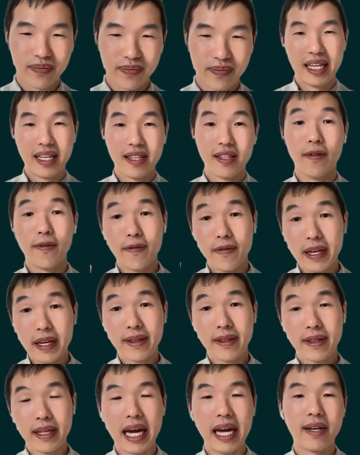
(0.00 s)
The fifth
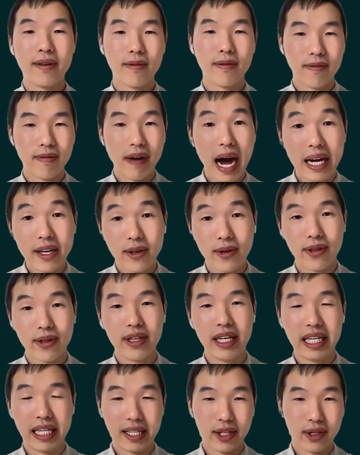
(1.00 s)
and final
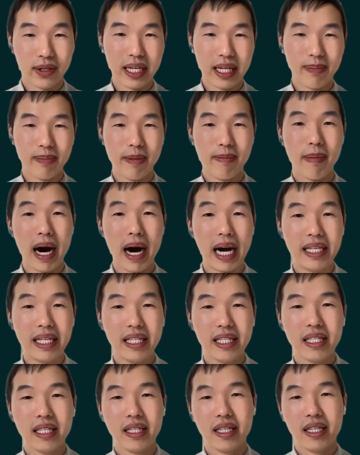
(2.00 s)
thing to keep in mind,
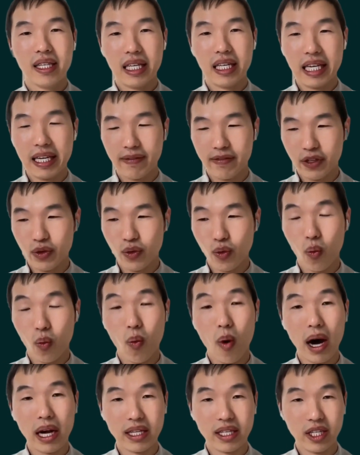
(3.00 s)
if you
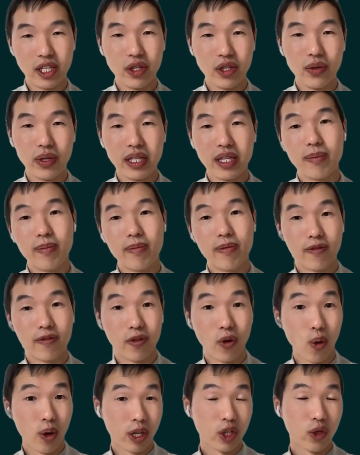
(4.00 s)
want to do it
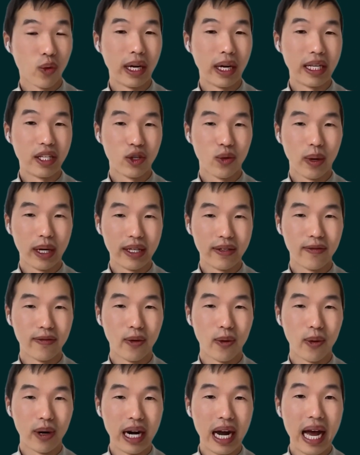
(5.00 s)
before
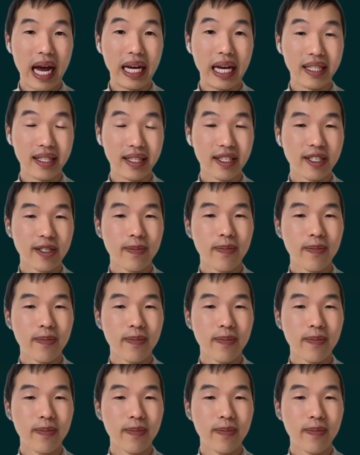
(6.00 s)
2024 ends,